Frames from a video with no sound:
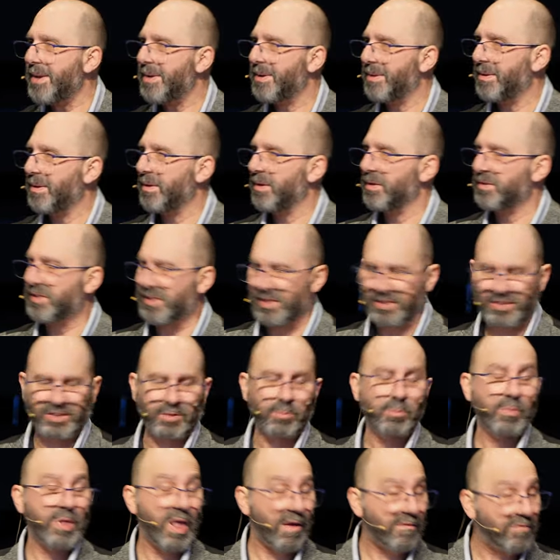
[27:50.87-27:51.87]
It says
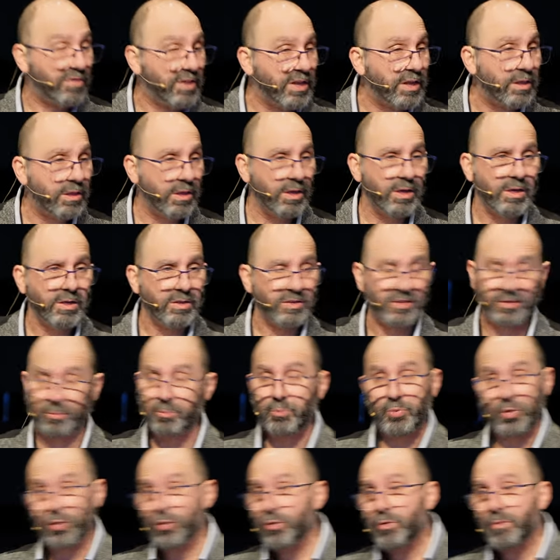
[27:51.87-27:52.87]
some lovely things,
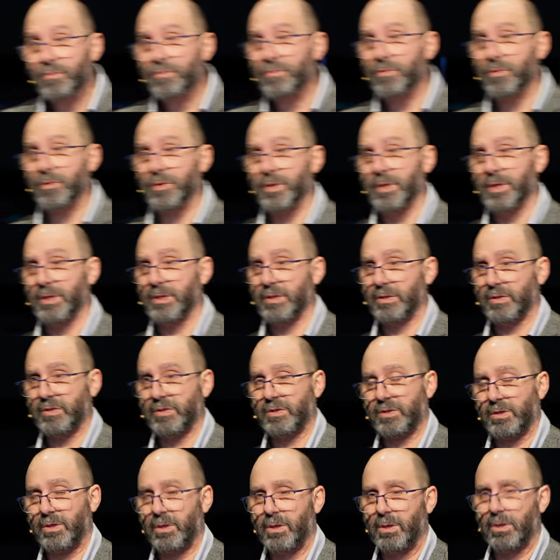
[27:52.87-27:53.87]
some beautiful
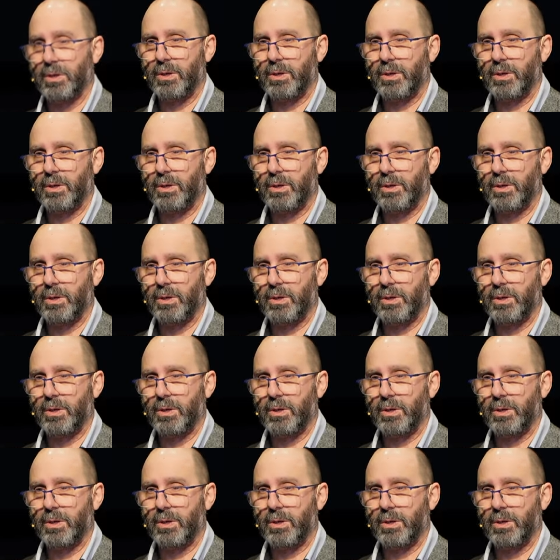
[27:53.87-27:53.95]
things,